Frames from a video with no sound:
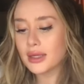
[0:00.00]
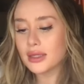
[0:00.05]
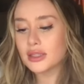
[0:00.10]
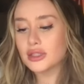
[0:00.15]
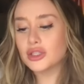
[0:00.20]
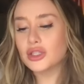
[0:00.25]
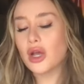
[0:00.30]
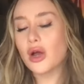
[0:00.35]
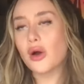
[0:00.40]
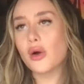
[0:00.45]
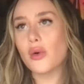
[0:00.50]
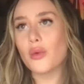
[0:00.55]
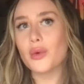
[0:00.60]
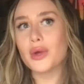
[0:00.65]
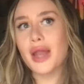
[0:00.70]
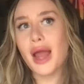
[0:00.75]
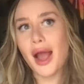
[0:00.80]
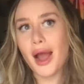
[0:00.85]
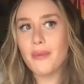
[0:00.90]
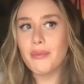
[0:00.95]
So, what
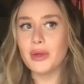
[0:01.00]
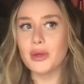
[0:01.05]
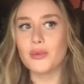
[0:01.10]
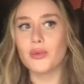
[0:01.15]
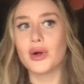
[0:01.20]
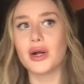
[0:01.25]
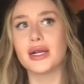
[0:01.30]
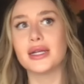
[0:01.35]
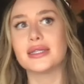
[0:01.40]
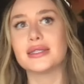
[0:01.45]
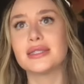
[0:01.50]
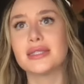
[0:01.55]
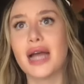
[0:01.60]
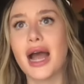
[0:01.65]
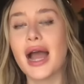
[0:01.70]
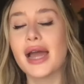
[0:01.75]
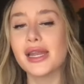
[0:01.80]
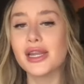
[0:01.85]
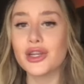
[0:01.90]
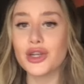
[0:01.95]
happened was,
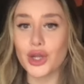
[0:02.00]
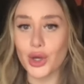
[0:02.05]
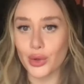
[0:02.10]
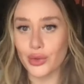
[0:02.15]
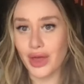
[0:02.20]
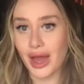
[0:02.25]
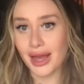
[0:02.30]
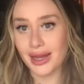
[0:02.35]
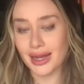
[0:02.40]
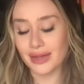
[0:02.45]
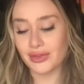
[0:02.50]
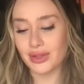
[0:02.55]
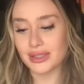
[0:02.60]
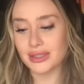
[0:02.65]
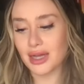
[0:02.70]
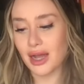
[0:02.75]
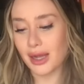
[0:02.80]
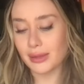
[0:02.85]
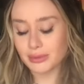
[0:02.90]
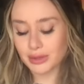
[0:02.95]
I didn't know that at that
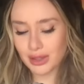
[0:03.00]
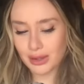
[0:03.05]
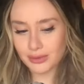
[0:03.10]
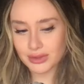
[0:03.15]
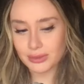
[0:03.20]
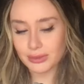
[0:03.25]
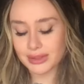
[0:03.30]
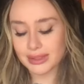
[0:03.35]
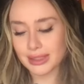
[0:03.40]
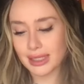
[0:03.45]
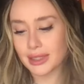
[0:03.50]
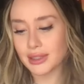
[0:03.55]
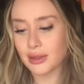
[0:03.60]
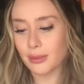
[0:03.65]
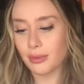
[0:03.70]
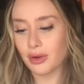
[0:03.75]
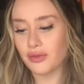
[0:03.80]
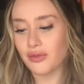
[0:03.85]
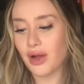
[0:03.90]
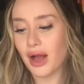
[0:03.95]
time. So, that was mistake
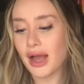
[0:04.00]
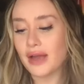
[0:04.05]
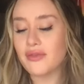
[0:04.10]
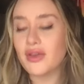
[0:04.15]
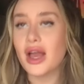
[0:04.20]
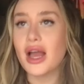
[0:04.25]
number five.